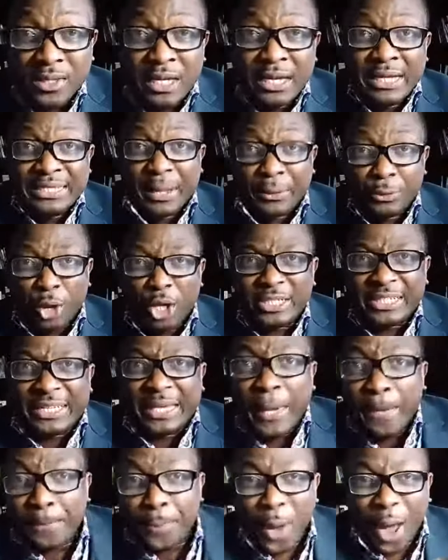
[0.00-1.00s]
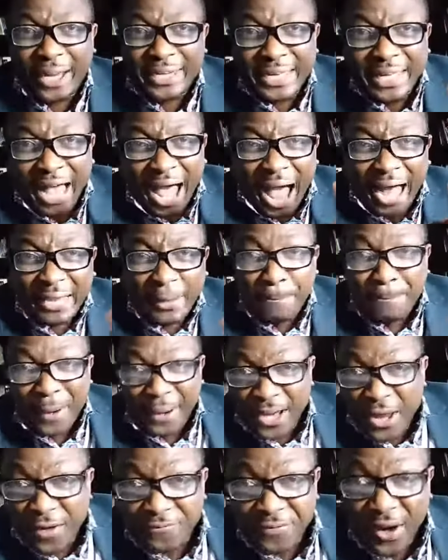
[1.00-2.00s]
They will just keep you at the
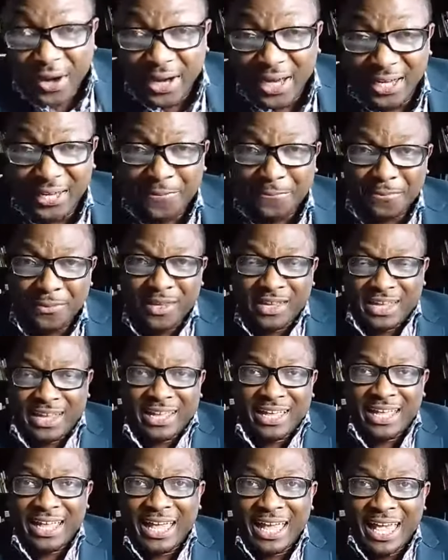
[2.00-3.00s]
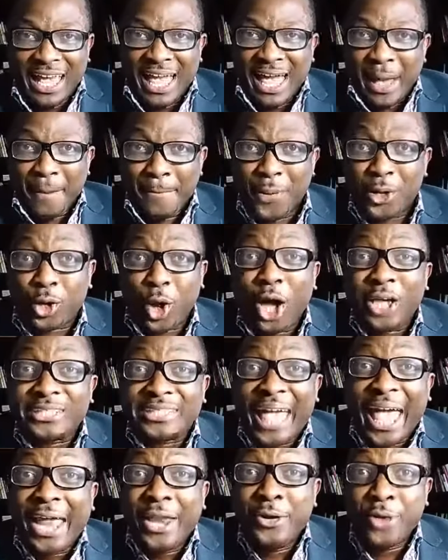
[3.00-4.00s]
periphery. Because
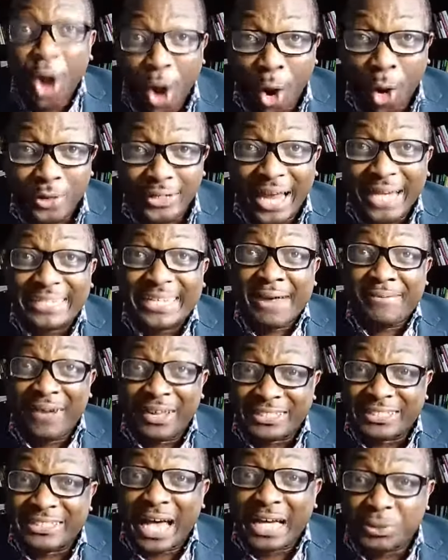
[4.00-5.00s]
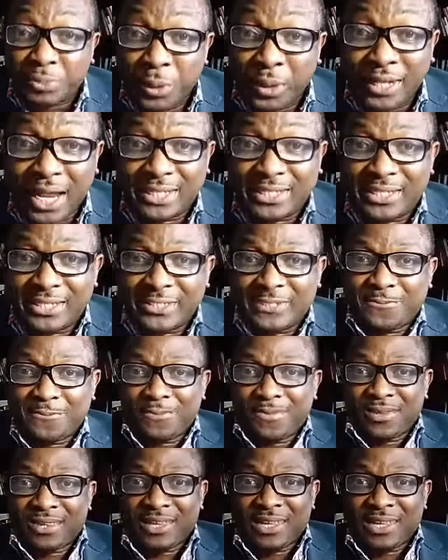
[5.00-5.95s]
they know that diversity has weaknesses.